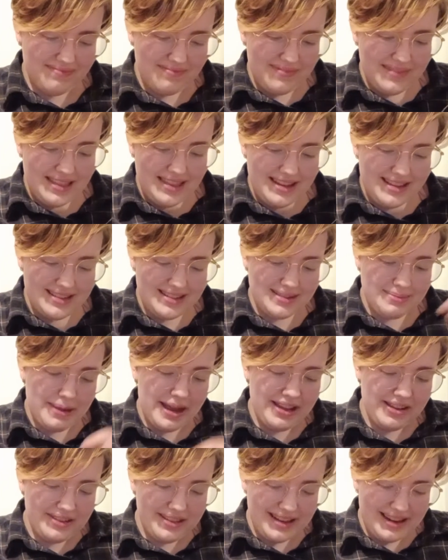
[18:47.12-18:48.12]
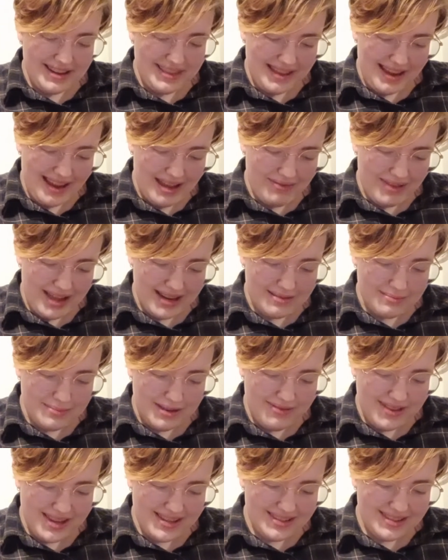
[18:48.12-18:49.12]
the smile that I think I've had on my
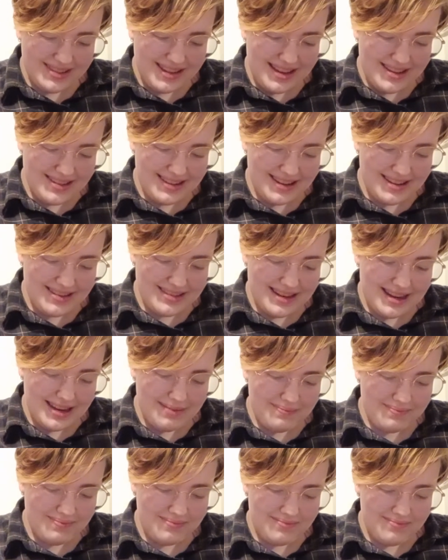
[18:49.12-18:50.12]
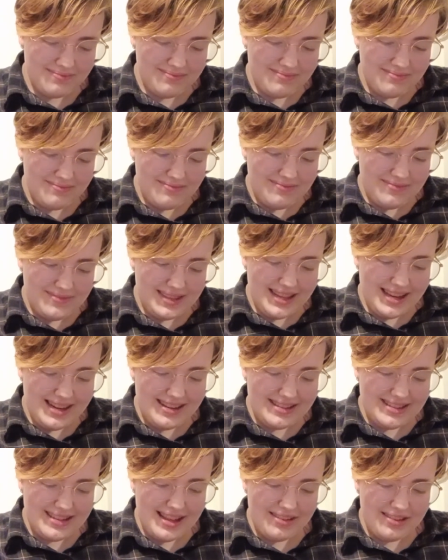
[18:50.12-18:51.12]
face the entire time
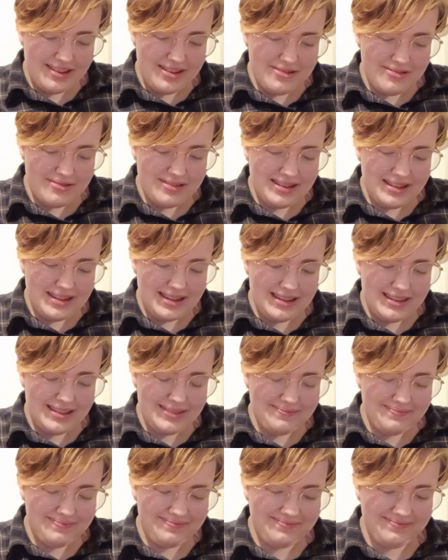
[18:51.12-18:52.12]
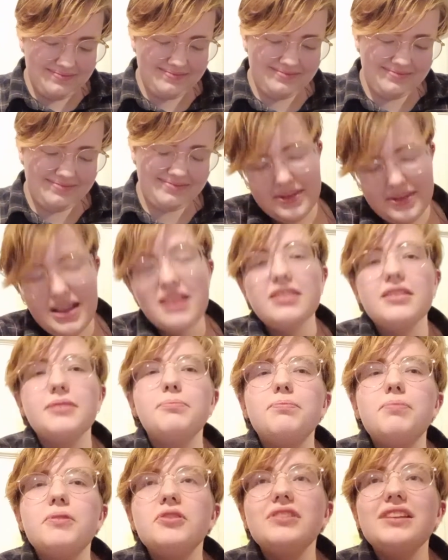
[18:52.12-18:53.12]
didn't tell you. The
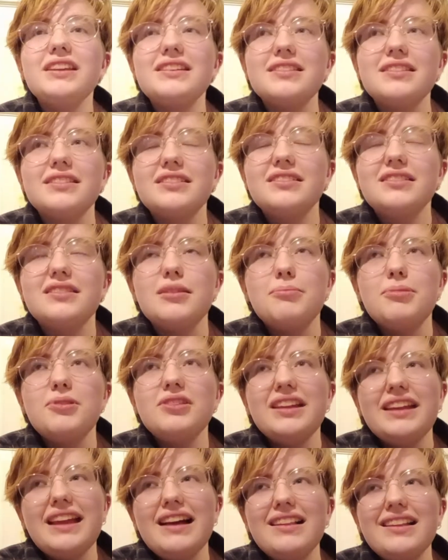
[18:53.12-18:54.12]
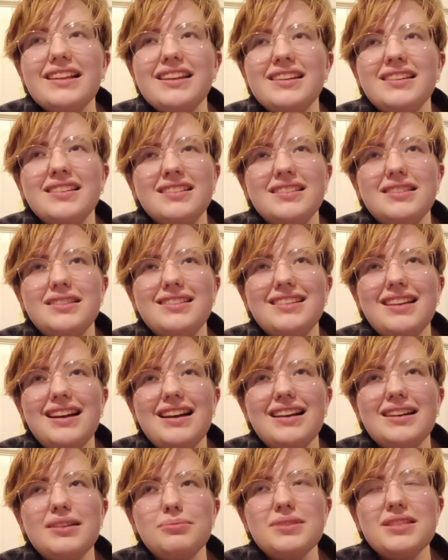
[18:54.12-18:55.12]
bowling alley.
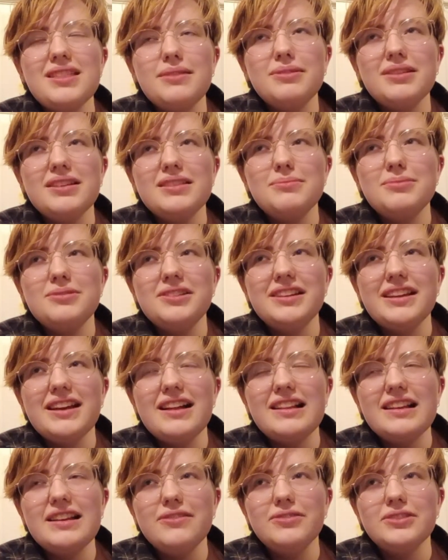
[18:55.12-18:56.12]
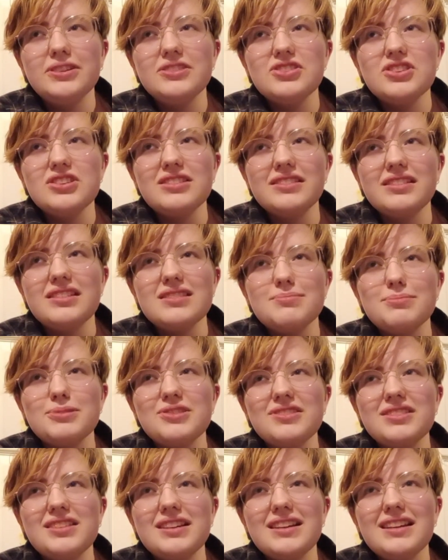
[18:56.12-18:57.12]
When they were at the bowling alley for Charlie's
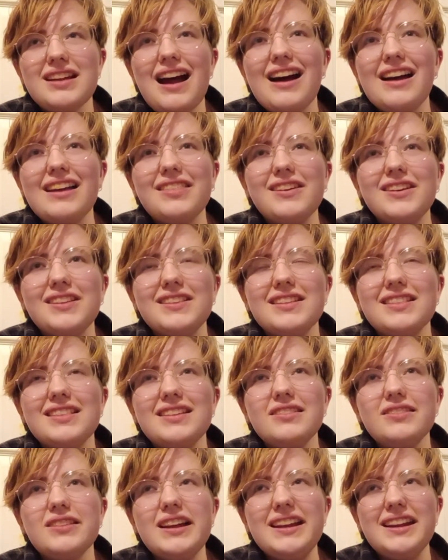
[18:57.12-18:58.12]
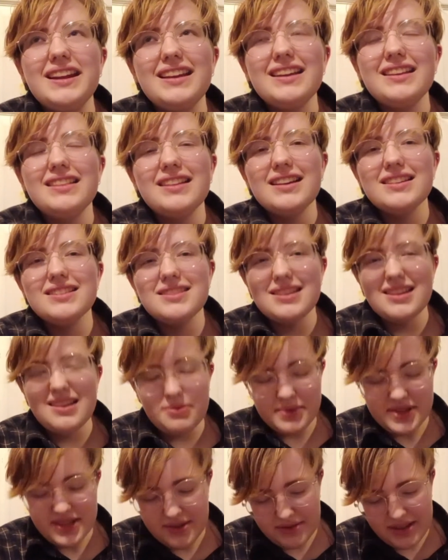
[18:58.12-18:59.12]
birthday, I thought that the lighting in that scene
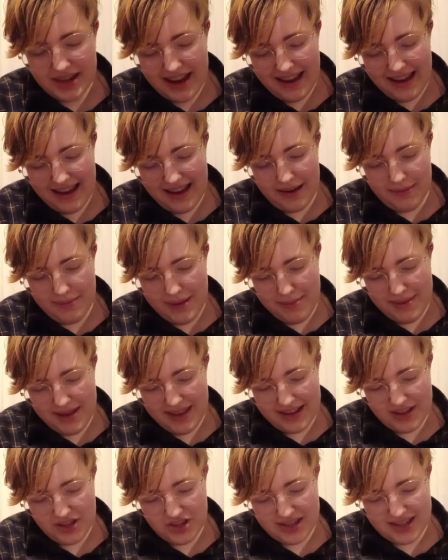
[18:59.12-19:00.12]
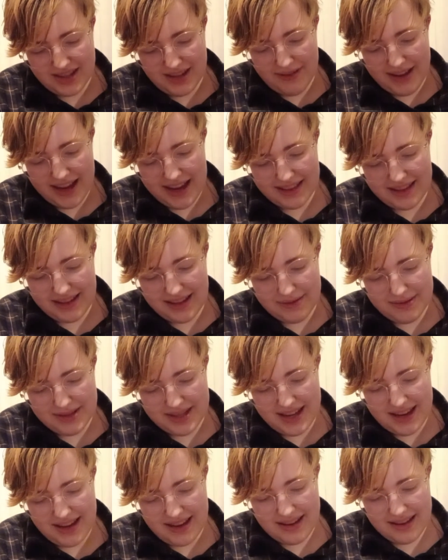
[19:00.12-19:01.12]
was great, and maybe that's just the fact that it was
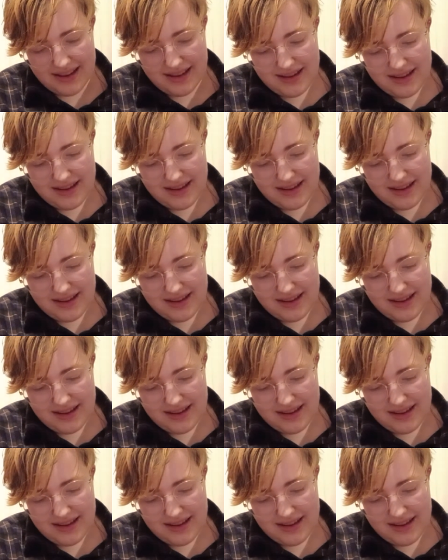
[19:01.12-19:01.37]
like